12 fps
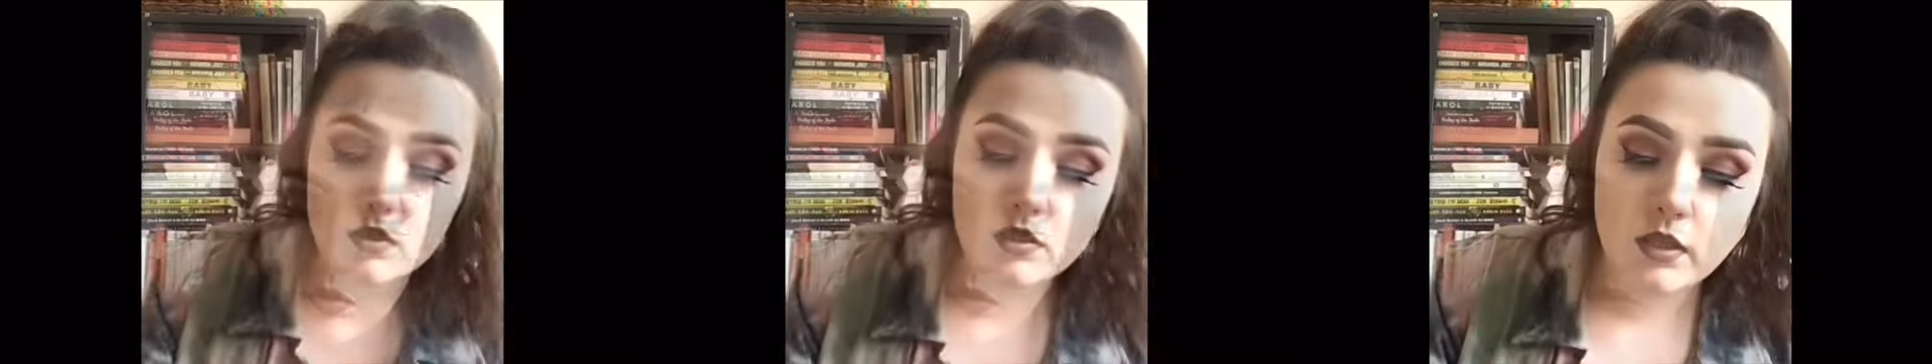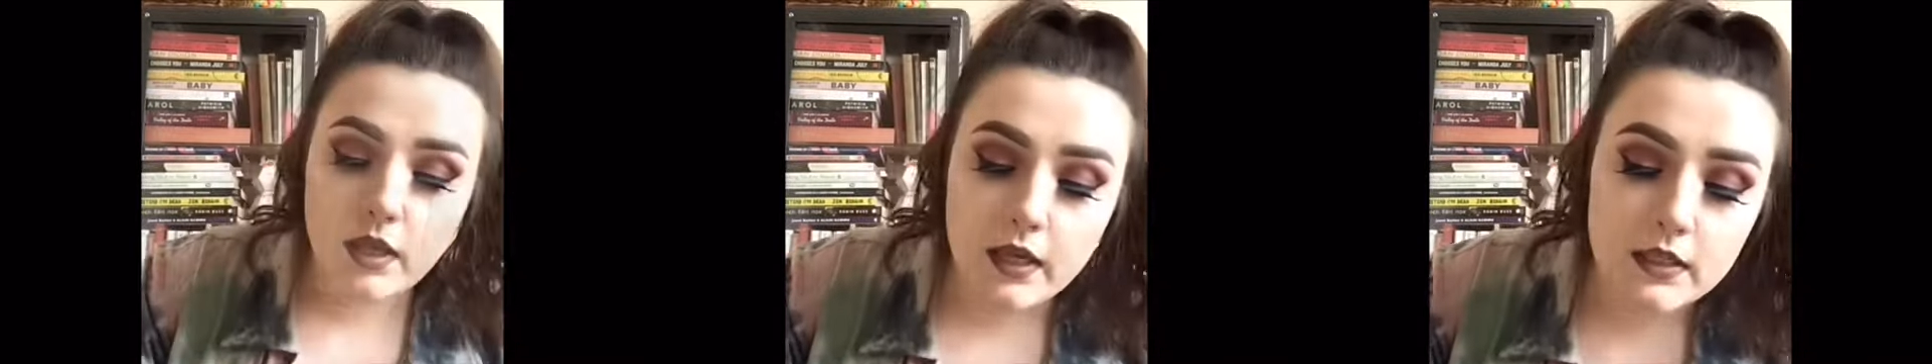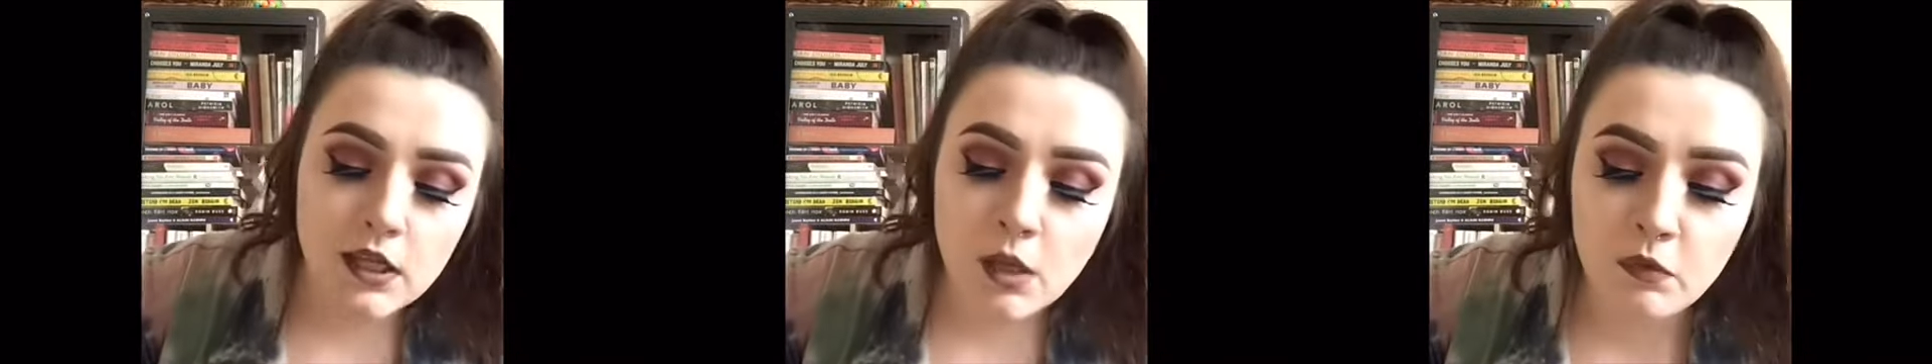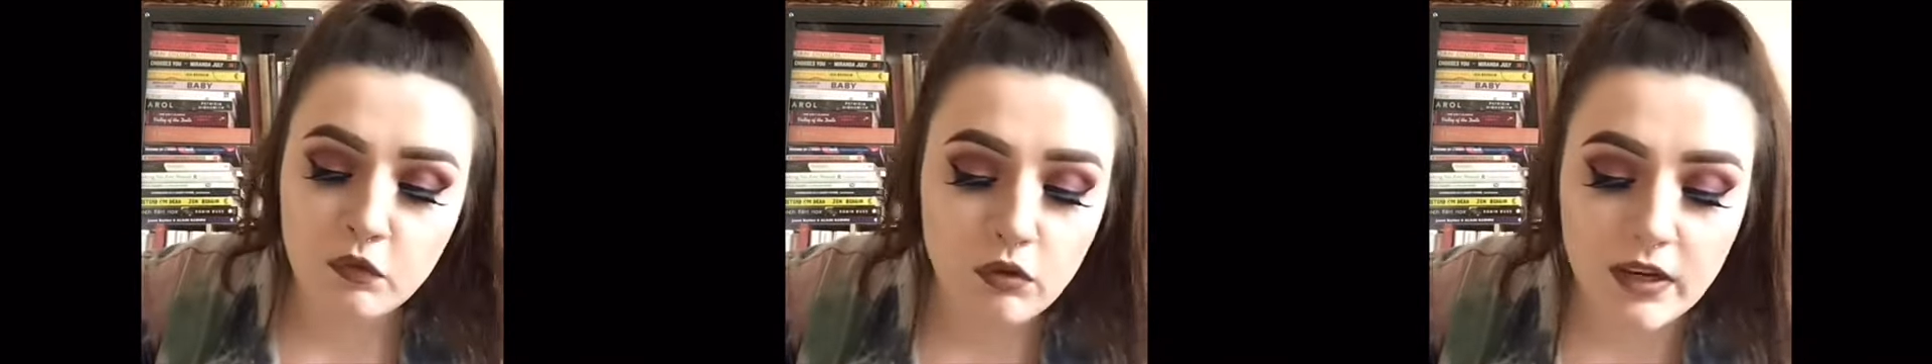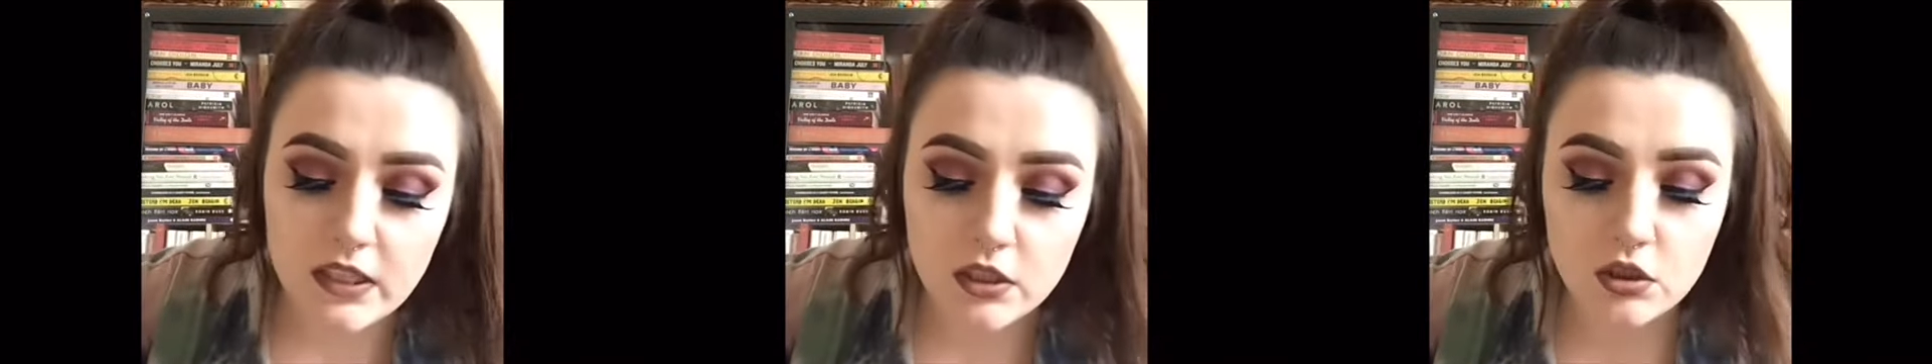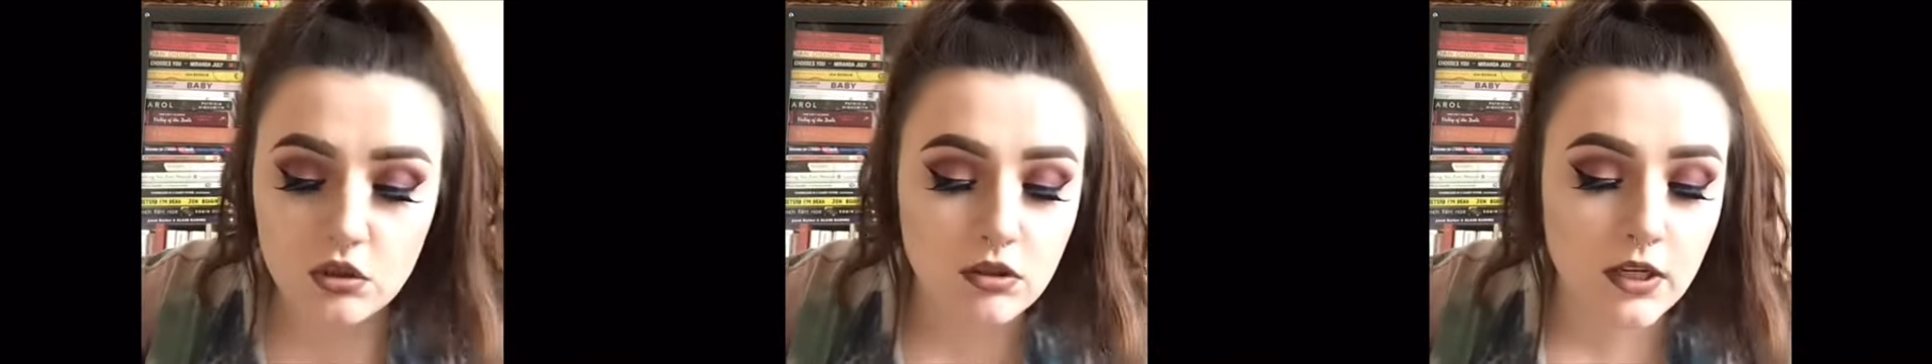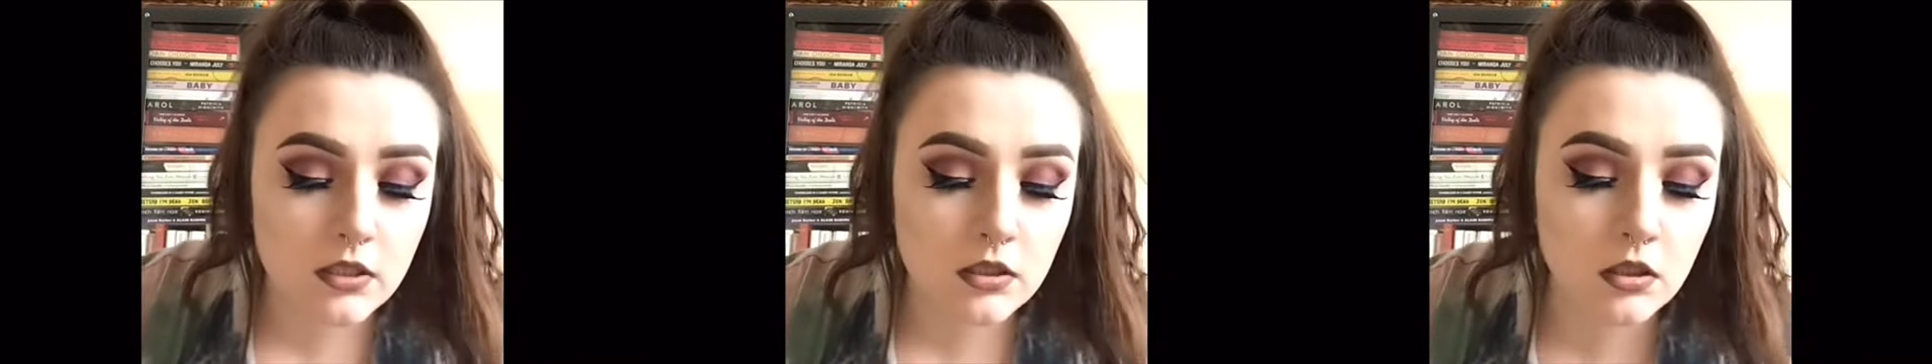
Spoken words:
So yeah, a time of great distress,